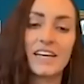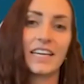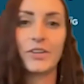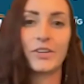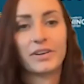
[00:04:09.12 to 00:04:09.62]

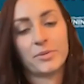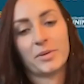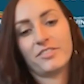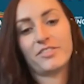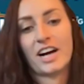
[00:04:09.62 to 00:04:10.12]
thank you
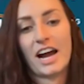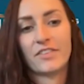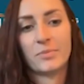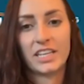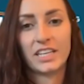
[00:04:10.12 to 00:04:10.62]
everybody for
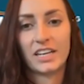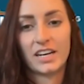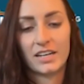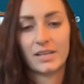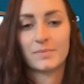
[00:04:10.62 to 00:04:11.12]
having me.
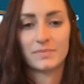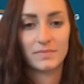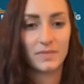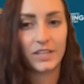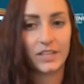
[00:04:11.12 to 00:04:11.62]

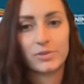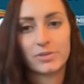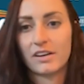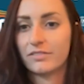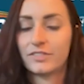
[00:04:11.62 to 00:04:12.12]
Thank you,
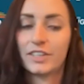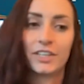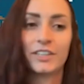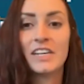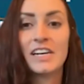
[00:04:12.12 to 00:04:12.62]
Scott,
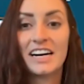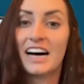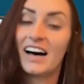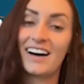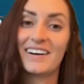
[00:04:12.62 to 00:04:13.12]
for
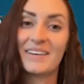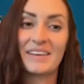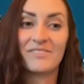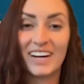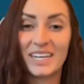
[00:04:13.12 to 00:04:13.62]

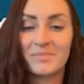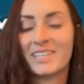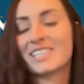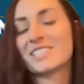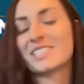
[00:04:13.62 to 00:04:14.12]
inviting
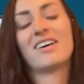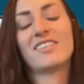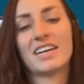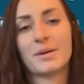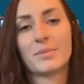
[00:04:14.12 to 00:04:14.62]
me as
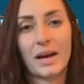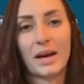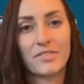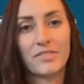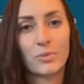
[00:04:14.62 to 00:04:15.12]
well. I'm
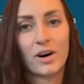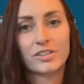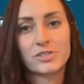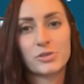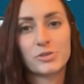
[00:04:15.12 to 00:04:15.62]
Yvette
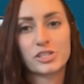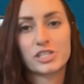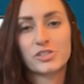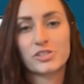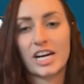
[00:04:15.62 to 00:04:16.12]
Waters,
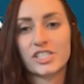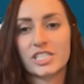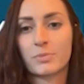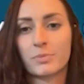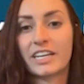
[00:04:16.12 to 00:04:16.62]
nutrition
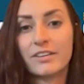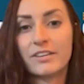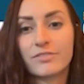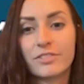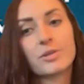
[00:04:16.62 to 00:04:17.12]
strategist and brand
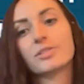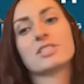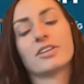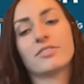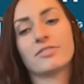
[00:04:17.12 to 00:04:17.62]

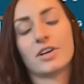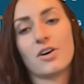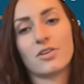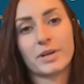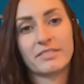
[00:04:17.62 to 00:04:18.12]
influencer for
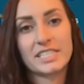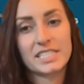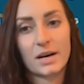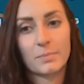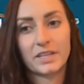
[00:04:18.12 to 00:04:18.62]
all of
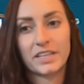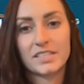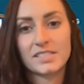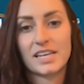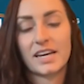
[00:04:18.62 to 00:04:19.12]
Raley's
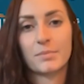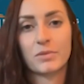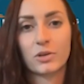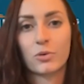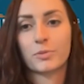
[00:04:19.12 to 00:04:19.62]
companies.
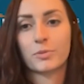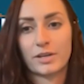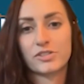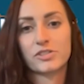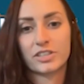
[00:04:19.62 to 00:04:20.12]
I'm the corporate
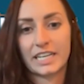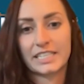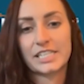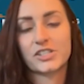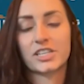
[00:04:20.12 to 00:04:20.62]
registered
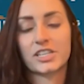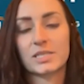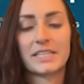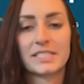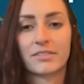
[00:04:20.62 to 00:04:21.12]
dietitian
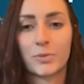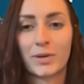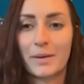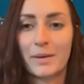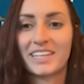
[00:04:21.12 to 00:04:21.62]
is basically
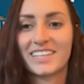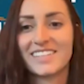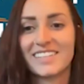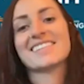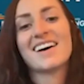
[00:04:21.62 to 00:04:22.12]
what that
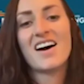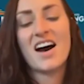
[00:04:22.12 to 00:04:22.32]
means.